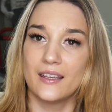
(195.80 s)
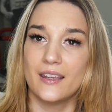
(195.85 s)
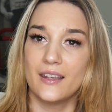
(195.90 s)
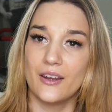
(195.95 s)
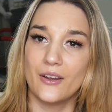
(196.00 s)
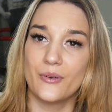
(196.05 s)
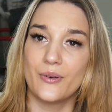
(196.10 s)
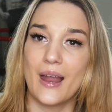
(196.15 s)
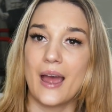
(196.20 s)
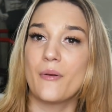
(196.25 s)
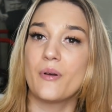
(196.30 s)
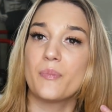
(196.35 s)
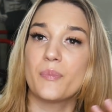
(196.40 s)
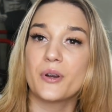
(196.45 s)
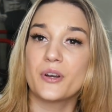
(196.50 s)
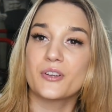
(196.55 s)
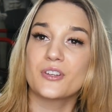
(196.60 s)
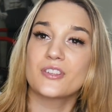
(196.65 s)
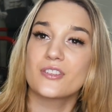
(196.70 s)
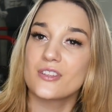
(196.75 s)
you know, not
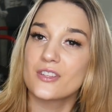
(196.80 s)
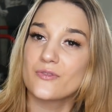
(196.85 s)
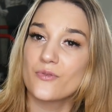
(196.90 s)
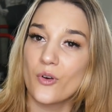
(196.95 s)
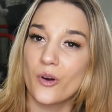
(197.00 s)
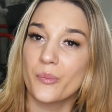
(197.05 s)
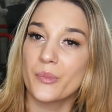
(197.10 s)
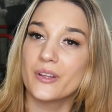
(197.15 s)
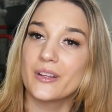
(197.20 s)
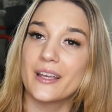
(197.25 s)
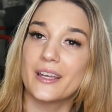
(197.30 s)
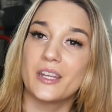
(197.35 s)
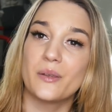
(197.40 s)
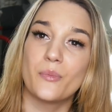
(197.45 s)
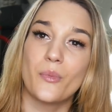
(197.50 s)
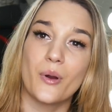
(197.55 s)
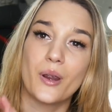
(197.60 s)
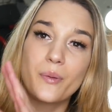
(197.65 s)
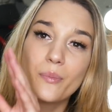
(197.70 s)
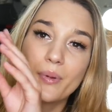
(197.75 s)
repurchase this formula
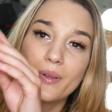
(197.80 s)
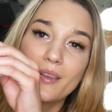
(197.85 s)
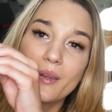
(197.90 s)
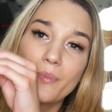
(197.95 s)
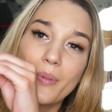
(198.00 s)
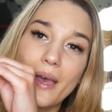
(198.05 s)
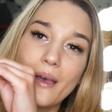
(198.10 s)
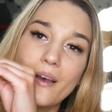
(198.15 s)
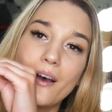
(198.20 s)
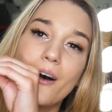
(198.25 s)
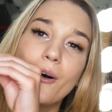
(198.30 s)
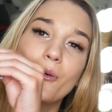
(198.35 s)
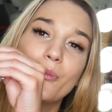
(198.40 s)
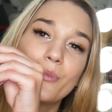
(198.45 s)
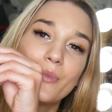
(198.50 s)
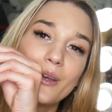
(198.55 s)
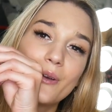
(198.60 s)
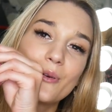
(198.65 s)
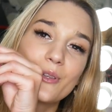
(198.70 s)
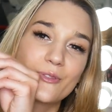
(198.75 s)
anymore. But the,
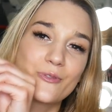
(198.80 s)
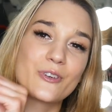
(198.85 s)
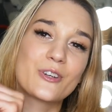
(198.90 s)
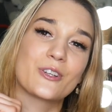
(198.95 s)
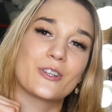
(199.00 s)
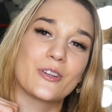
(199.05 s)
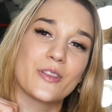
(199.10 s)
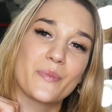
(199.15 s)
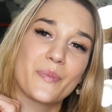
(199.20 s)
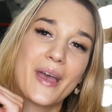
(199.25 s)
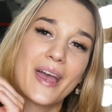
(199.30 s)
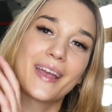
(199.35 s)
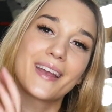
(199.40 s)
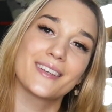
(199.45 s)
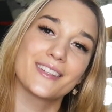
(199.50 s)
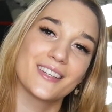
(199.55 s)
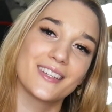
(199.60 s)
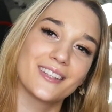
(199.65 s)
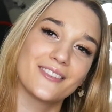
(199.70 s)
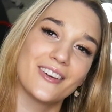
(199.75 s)
it was for sure the
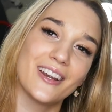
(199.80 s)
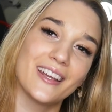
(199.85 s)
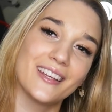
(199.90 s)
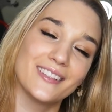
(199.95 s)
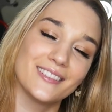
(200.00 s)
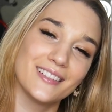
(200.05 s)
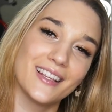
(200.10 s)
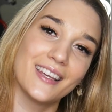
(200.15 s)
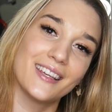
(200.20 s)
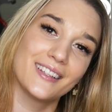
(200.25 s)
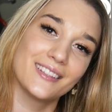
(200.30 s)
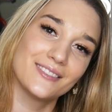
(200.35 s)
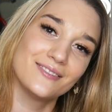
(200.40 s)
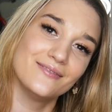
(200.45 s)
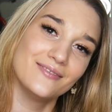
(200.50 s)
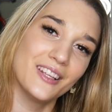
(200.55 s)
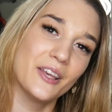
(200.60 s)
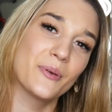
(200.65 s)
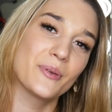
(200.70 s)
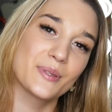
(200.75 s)
packaging, right? Like,
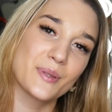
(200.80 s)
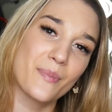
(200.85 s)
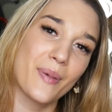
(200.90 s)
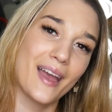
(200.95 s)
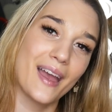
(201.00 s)
it was the